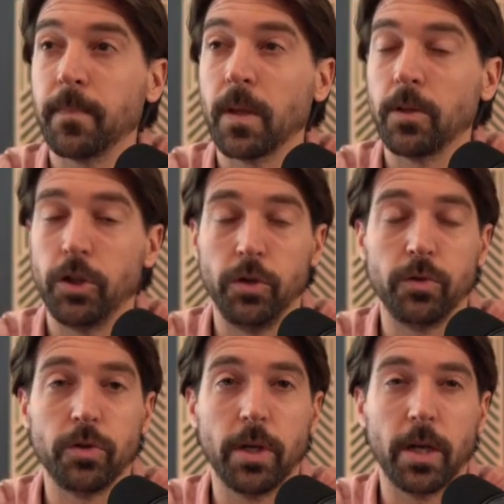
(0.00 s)

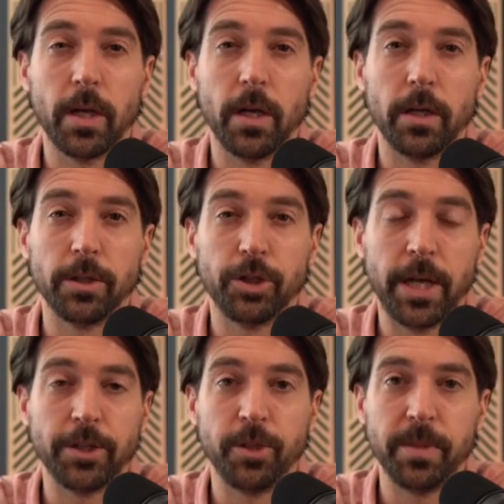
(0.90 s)
use
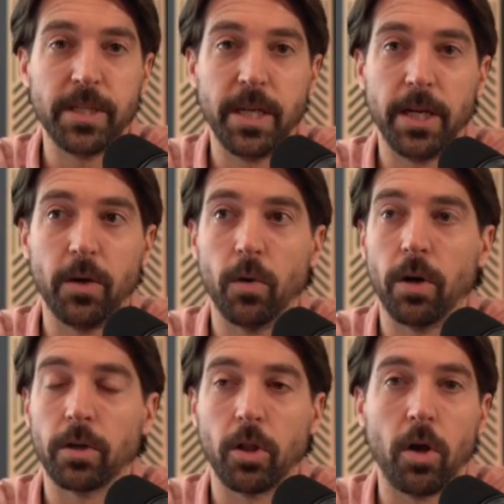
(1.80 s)
ChatGPT
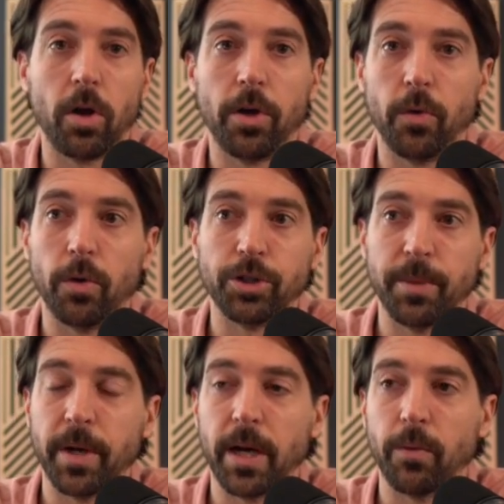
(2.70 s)
or Claude or
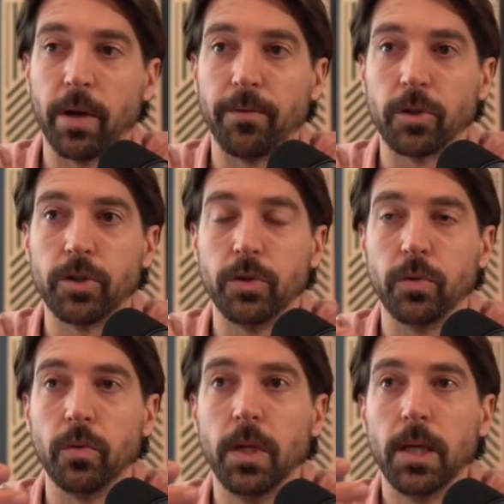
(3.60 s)
Gemini or whatever
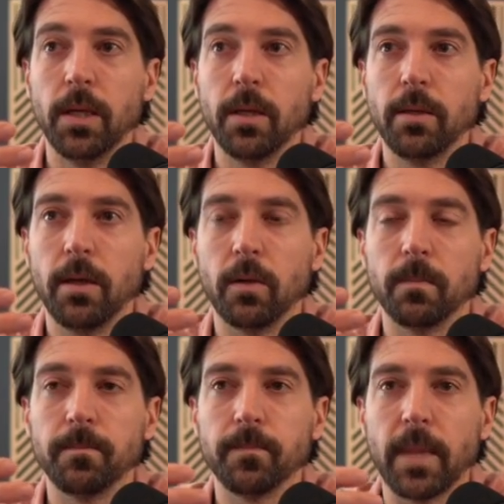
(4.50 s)
to,
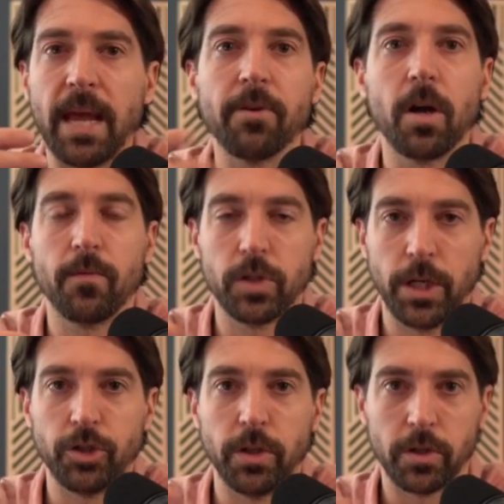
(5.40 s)
have a
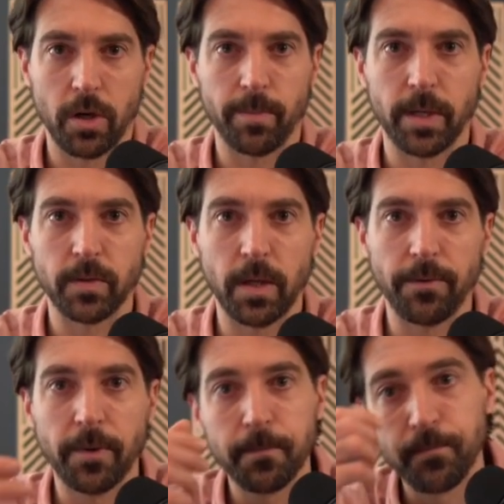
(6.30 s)
conversation and talk about
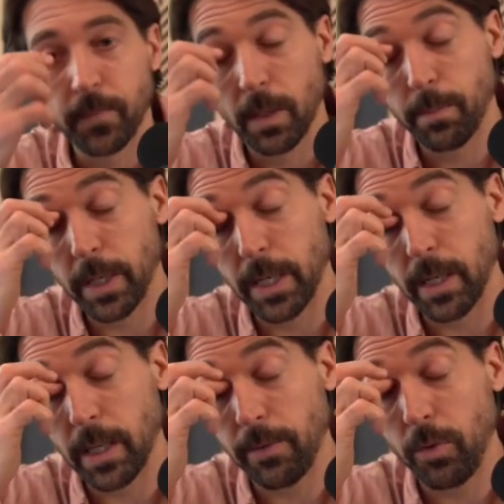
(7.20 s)
stuff. But
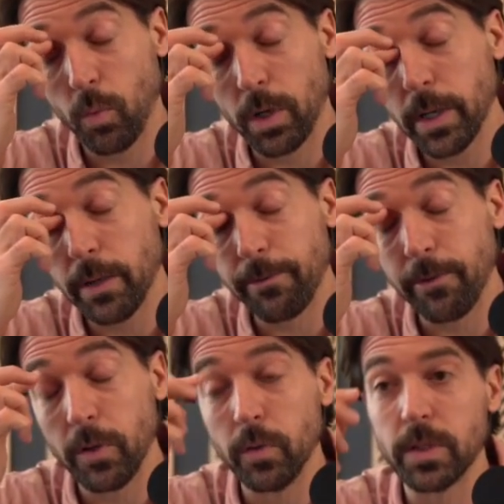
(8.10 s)
if you want to
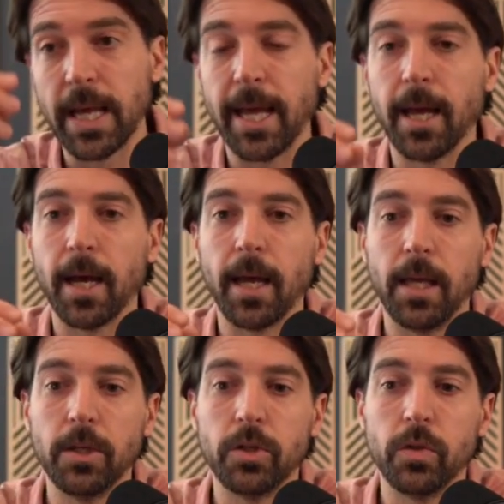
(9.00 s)
infuse AI
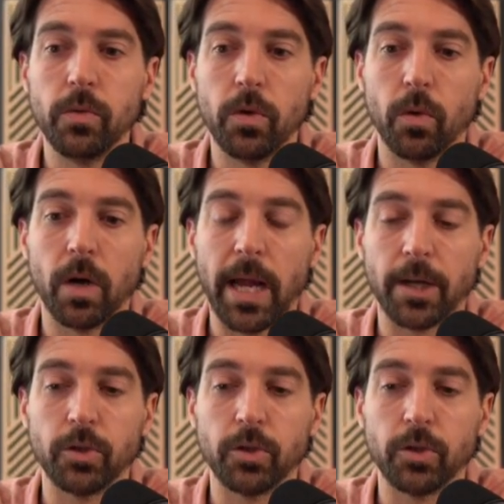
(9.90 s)
into your actual